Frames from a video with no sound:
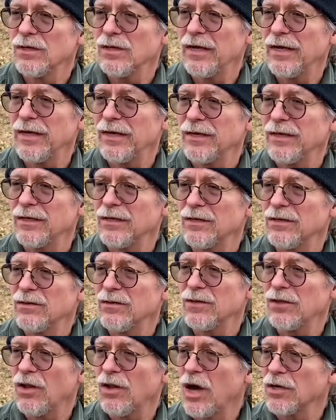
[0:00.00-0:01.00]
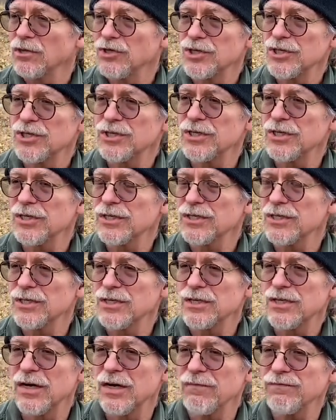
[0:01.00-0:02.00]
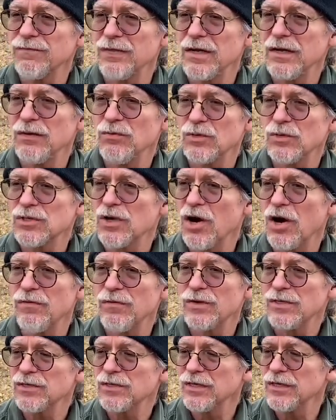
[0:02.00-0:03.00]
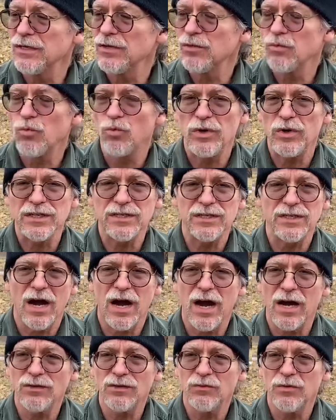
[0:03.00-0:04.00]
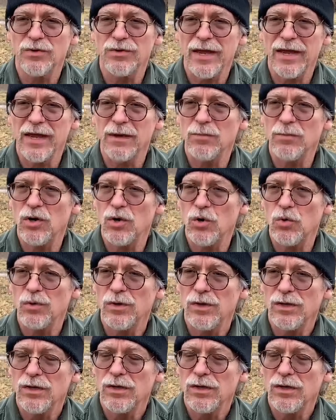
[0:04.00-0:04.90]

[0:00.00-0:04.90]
And the logistics and stuff, they was always getting restocked with ammo.